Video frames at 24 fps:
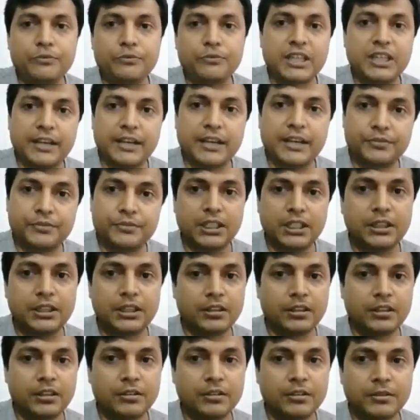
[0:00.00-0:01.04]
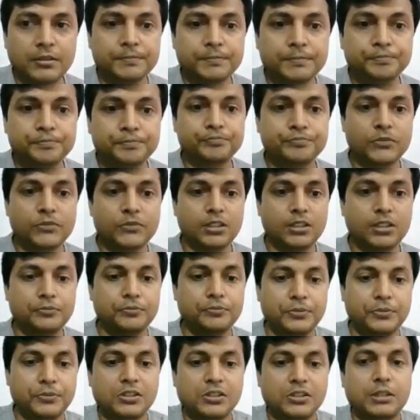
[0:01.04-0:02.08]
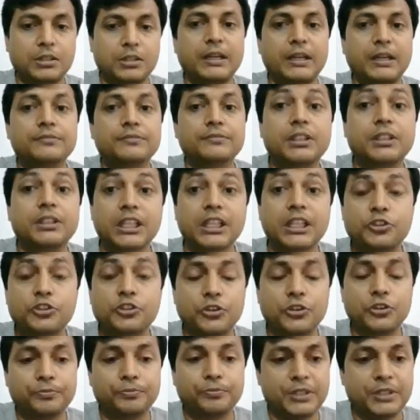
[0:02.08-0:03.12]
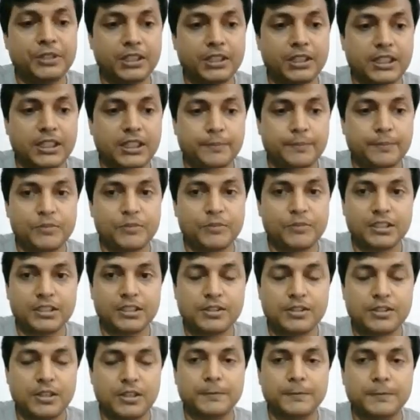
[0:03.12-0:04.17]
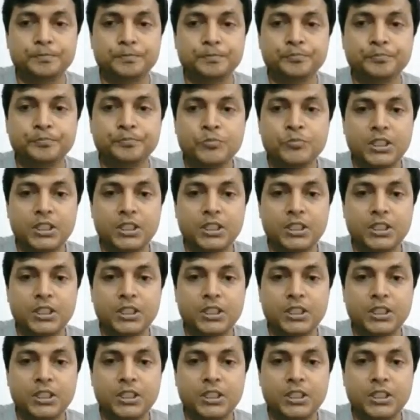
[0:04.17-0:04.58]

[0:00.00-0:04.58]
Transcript: Then we have seen the further bifurcation of pericarp, that is the